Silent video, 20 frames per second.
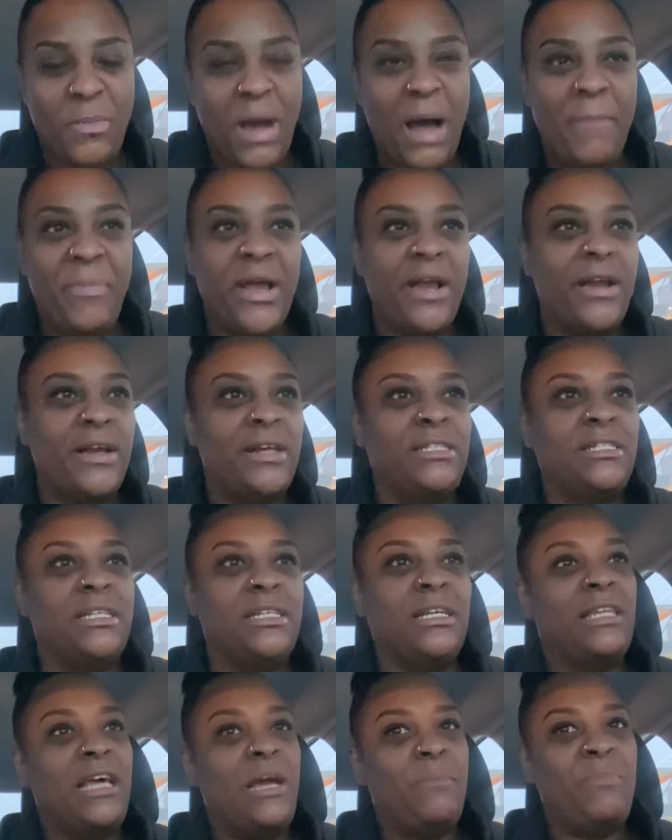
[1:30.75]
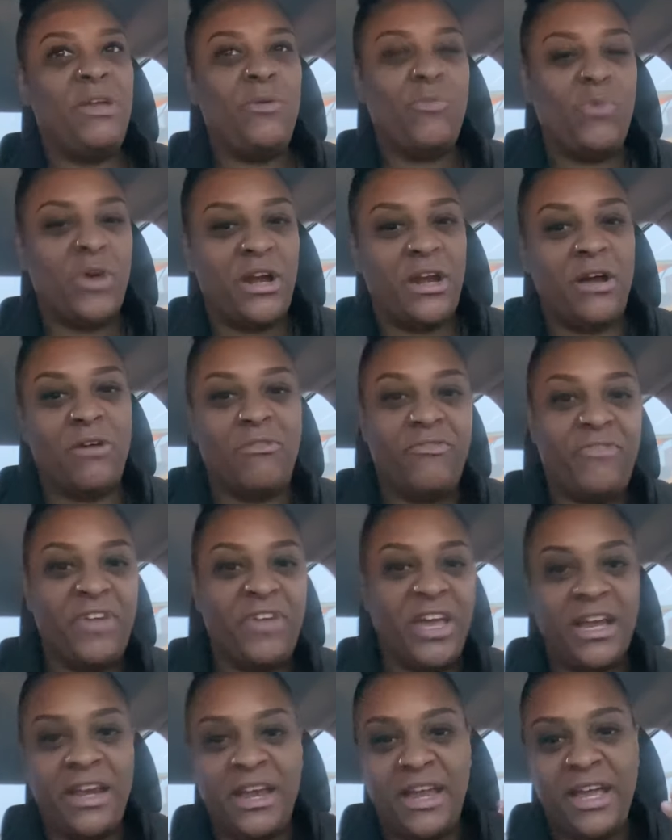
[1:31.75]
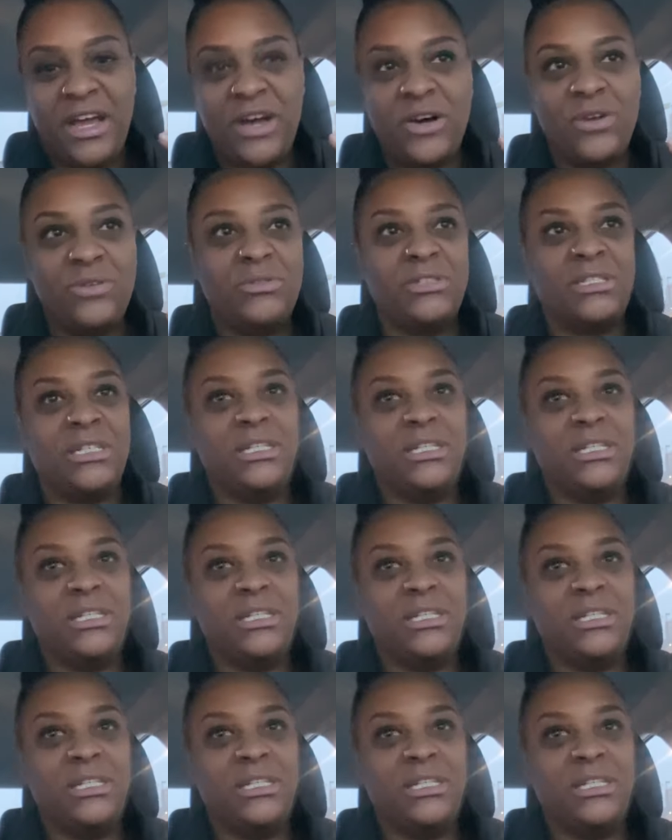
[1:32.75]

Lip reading: my parents didn't let me wear no fingernails